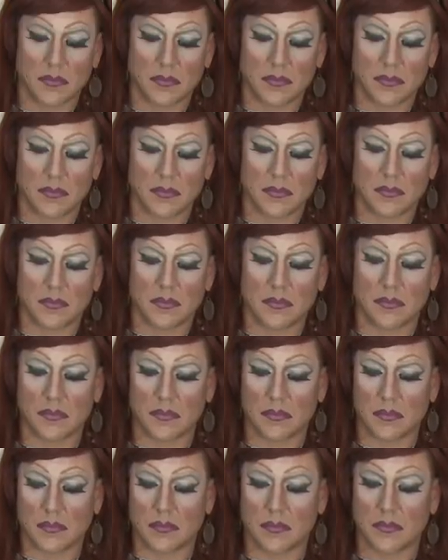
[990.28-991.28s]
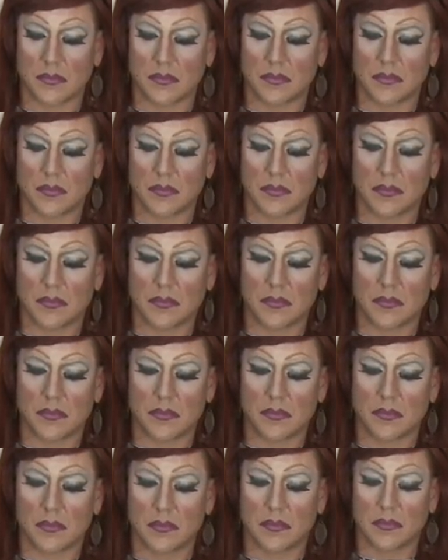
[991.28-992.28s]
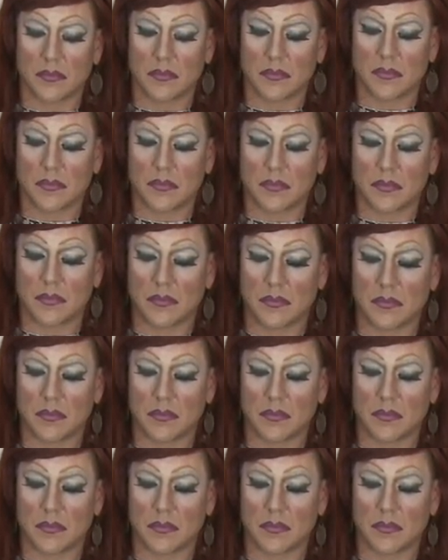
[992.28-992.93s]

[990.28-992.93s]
(not speaking)